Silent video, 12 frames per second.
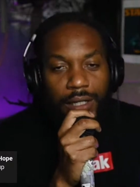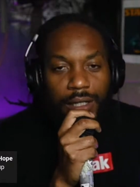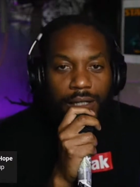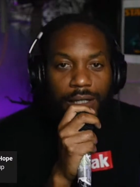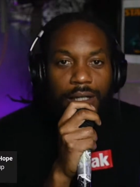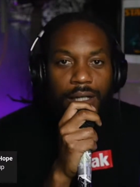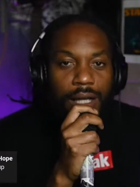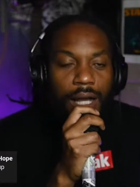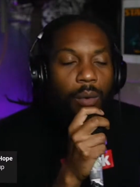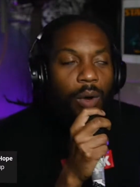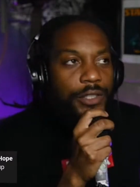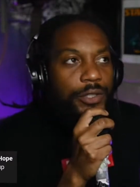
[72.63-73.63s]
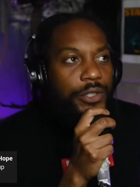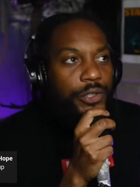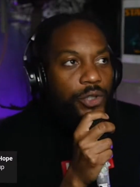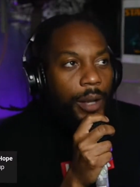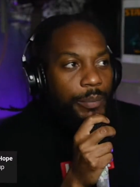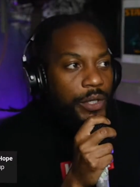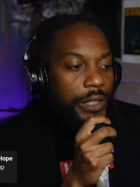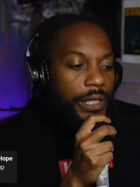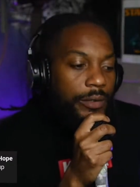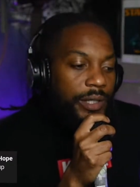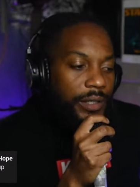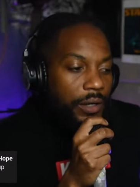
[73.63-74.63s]
I want you to drop your
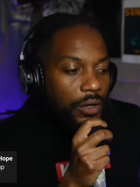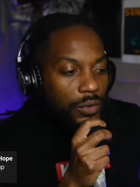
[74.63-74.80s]
area code.